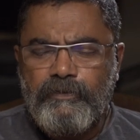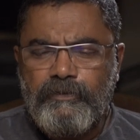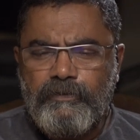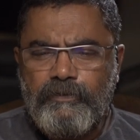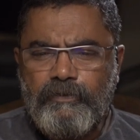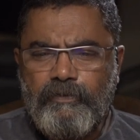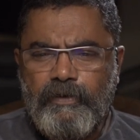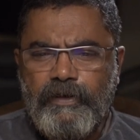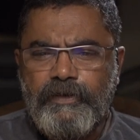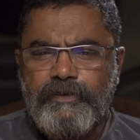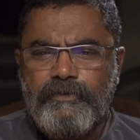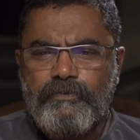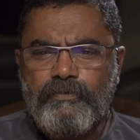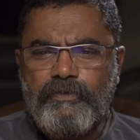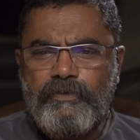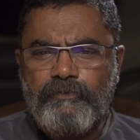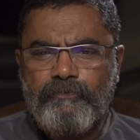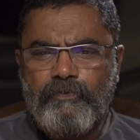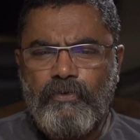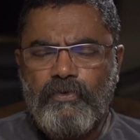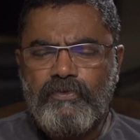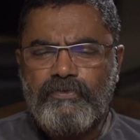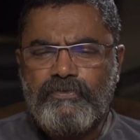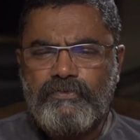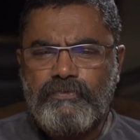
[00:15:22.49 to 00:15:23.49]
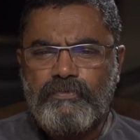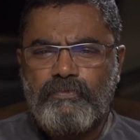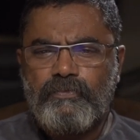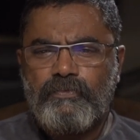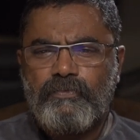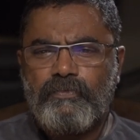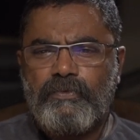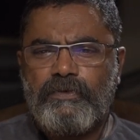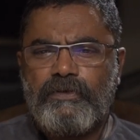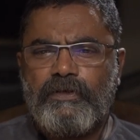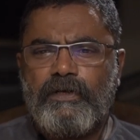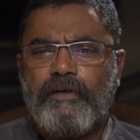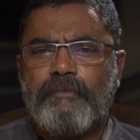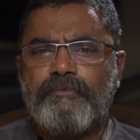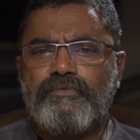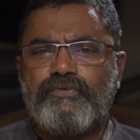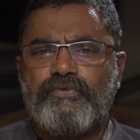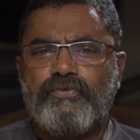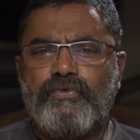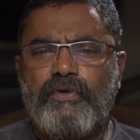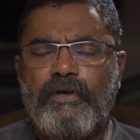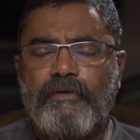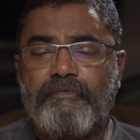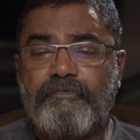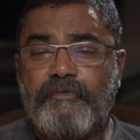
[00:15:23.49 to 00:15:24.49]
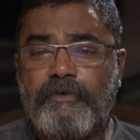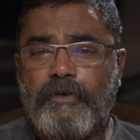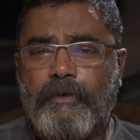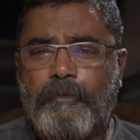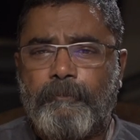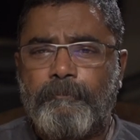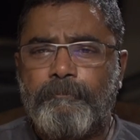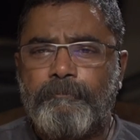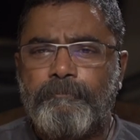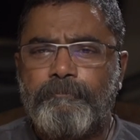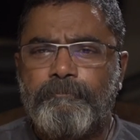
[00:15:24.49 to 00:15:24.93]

The right to divorce will come soon after.